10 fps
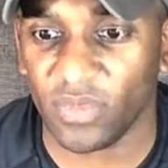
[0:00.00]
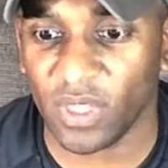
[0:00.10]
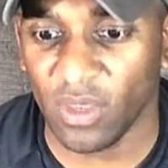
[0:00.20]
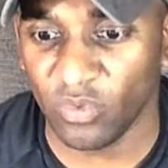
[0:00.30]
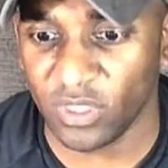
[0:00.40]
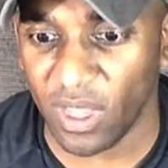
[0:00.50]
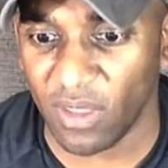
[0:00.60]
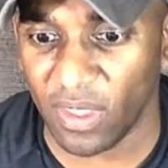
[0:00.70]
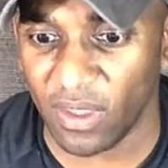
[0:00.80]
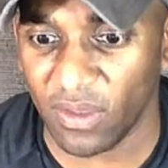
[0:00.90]
And we'll see how
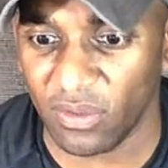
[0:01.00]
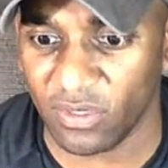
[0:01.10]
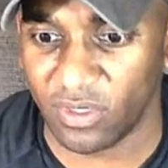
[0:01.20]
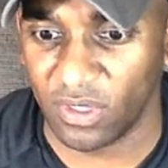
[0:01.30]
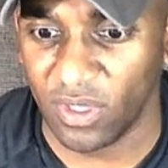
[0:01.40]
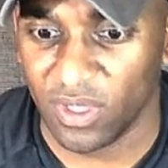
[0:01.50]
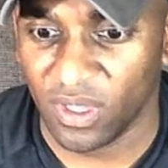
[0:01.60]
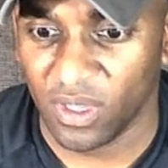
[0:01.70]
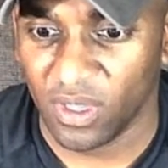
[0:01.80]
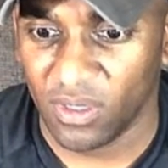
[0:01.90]
that goes.
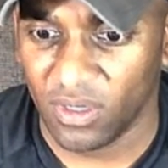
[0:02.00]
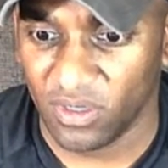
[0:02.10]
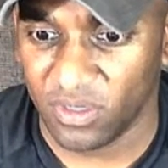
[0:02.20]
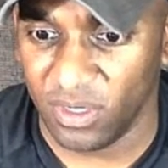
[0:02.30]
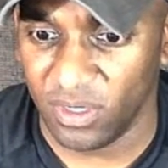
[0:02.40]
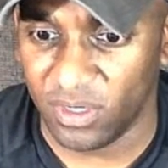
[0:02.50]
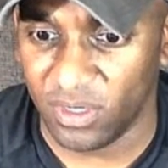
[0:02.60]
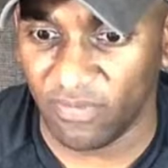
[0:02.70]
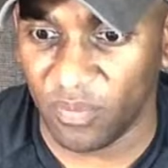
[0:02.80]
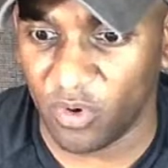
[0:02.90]
Let's see. He says
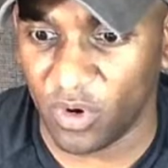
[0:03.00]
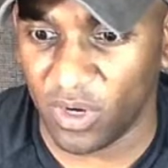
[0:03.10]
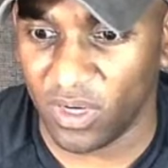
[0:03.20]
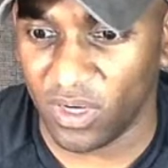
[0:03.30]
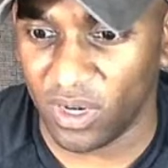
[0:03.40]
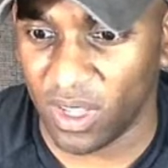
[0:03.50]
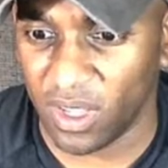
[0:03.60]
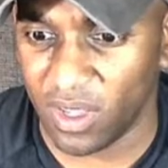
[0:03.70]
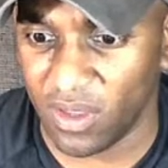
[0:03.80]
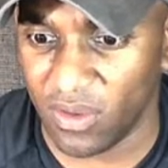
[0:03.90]
they've upgraded it
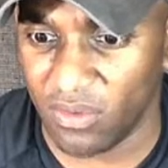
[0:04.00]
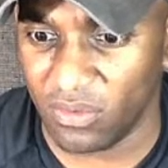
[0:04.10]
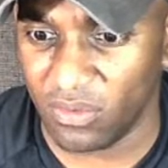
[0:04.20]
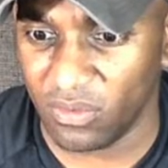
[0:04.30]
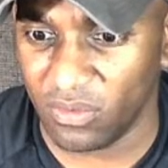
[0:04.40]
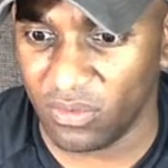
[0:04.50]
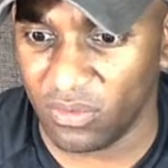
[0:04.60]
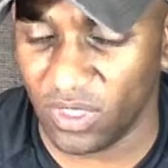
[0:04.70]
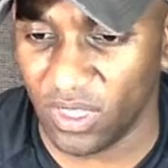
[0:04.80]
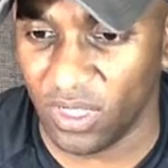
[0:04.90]
now
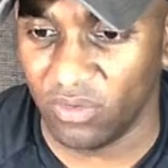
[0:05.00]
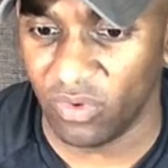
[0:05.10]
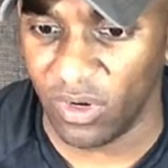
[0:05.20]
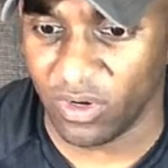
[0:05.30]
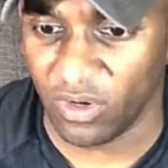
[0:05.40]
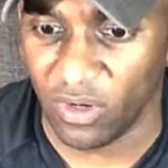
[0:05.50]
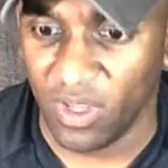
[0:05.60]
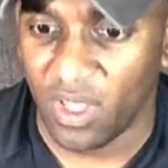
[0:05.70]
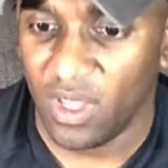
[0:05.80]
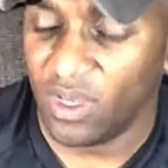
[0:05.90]
to the in runner.
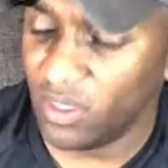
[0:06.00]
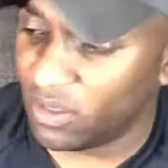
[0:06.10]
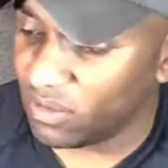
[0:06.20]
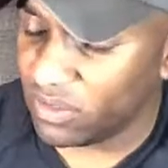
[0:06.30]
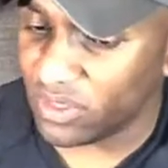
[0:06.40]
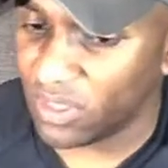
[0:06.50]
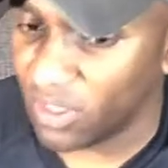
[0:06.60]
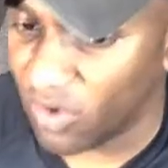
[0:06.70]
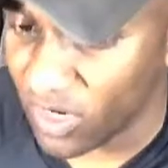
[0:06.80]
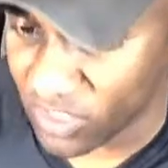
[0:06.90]
You know, that's a
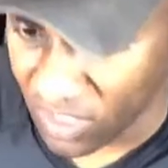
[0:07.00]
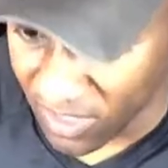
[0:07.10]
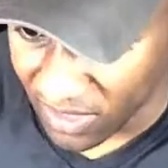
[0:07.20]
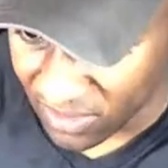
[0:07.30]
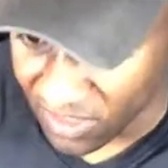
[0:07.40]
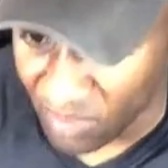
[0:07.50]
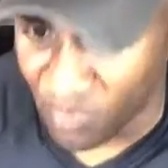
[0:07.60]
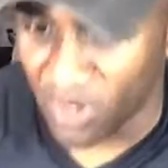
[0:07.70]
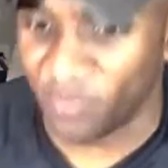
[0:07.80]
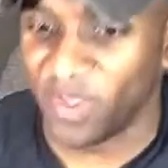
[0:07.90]
good question. That's going to
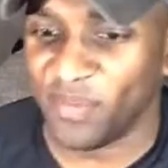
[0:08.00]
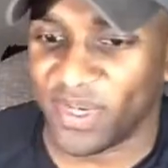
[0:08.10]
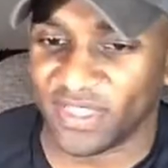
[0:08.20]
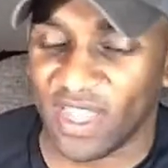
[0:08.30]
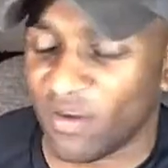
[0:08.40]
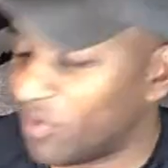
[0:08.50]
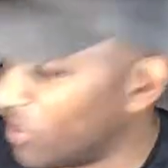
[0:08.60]
bug me because now